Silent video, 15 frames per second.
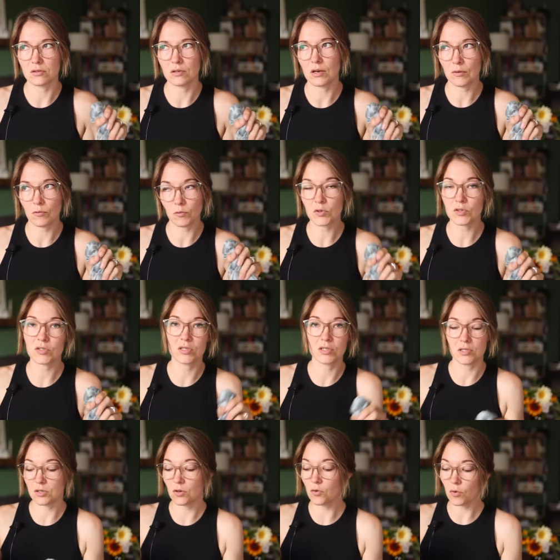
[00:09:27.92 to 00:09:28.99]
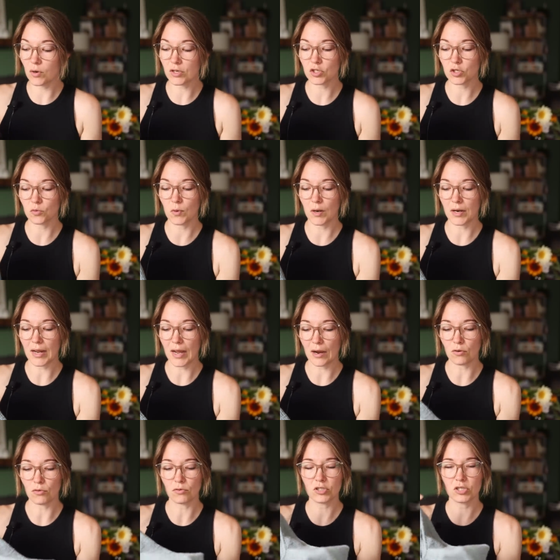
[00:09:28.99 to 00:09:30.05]
it was going to run
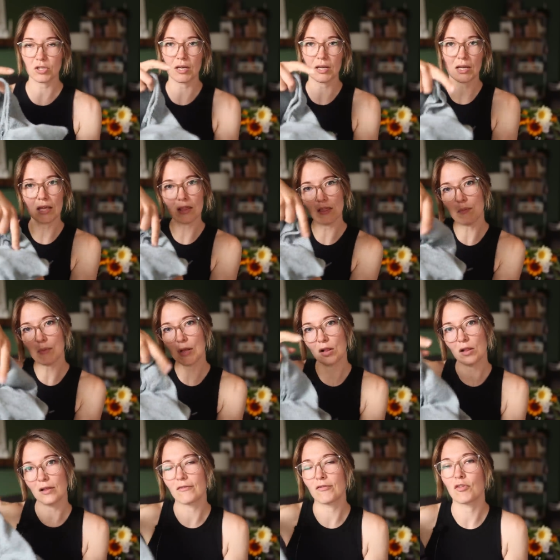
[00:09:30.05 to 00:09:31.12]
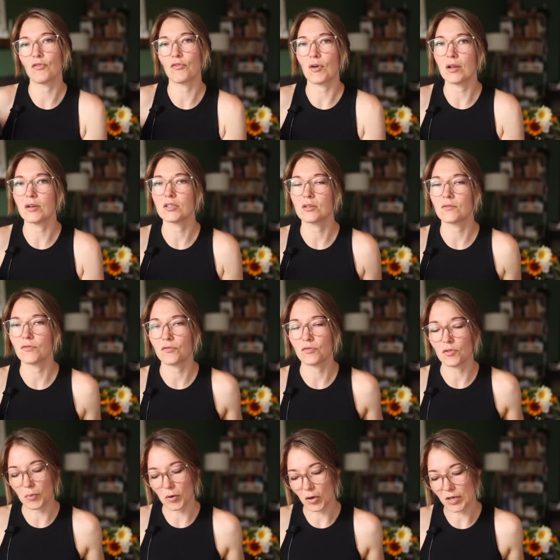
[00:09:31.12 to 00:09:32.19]
out like in the middle of the front of
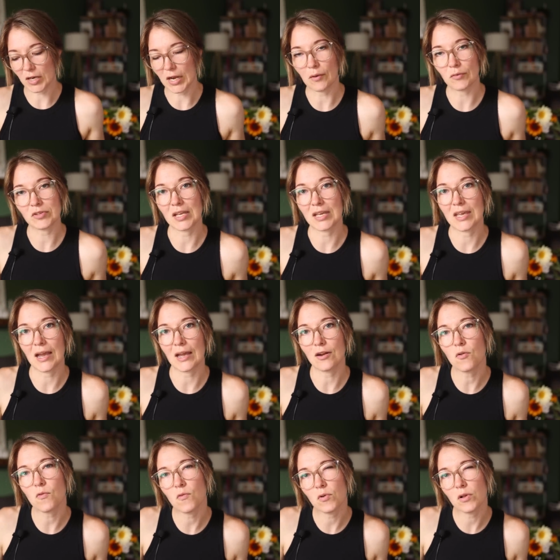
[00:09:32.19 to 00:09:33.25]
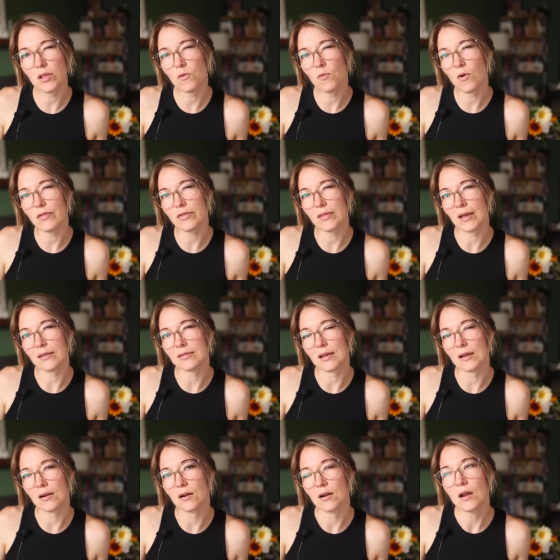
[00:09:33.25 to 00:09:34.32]
the body and I was like yeah I don't really want that
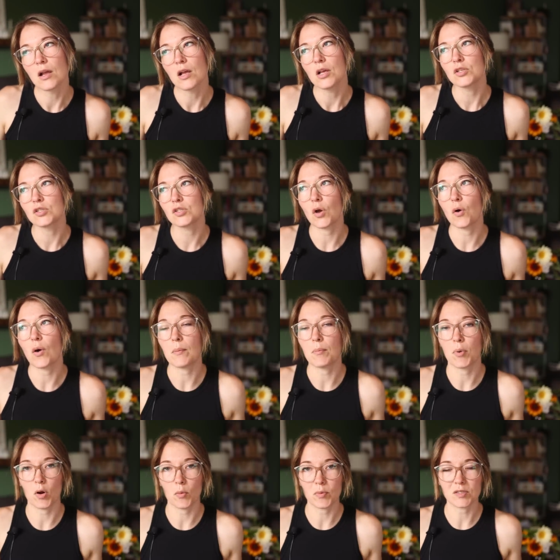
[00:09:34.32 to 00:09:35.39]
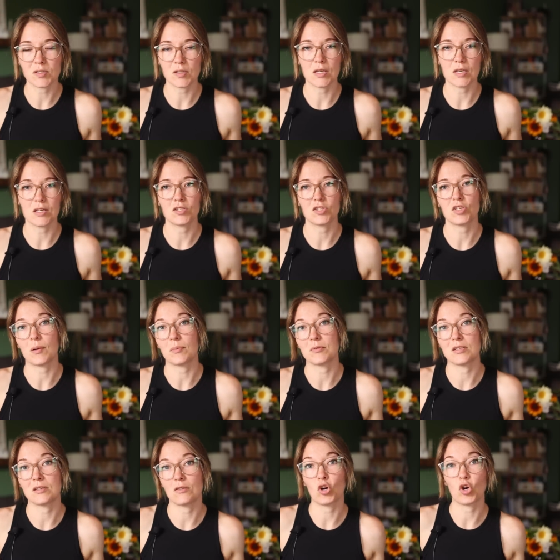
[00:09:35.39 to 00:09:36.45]
there so I purposely
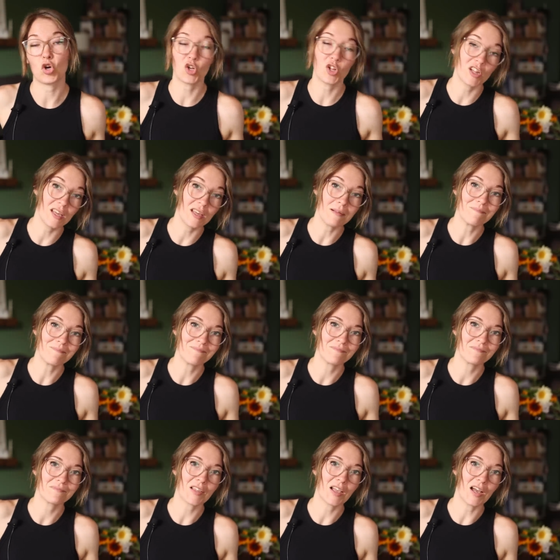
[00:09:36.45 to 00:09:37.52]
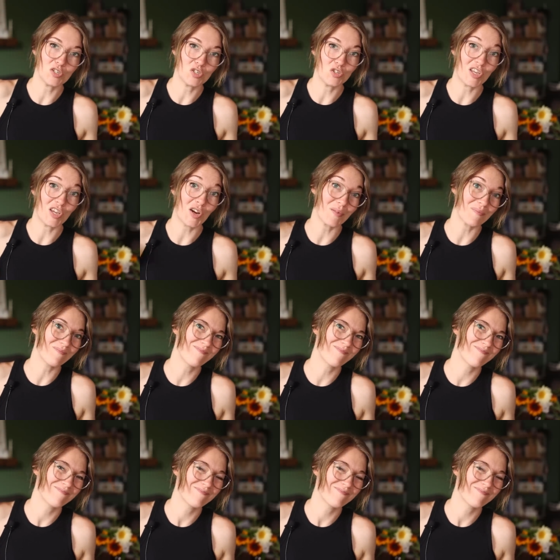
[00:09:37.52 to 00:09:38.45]
stopped early under the arm